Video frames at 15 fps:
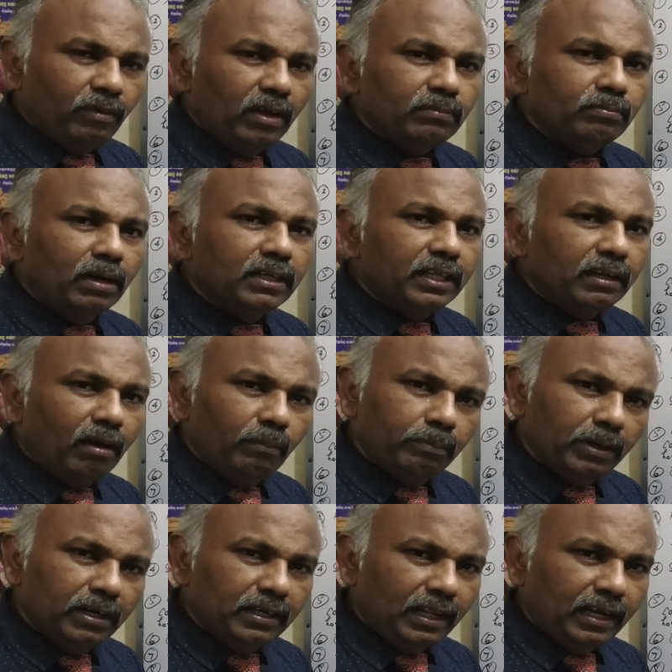for
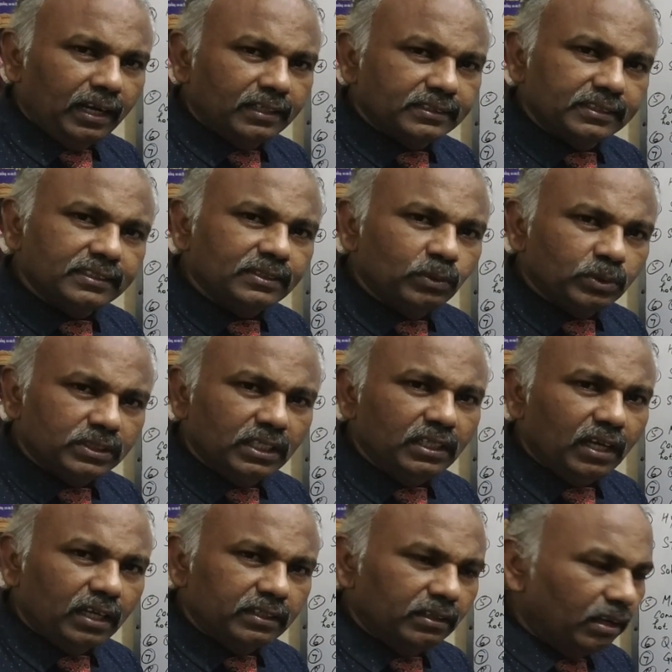multi-component analysis
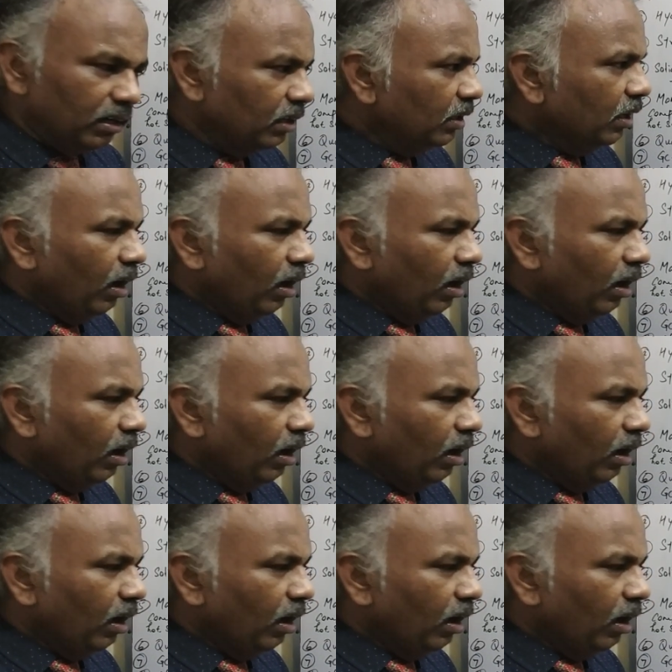using IR.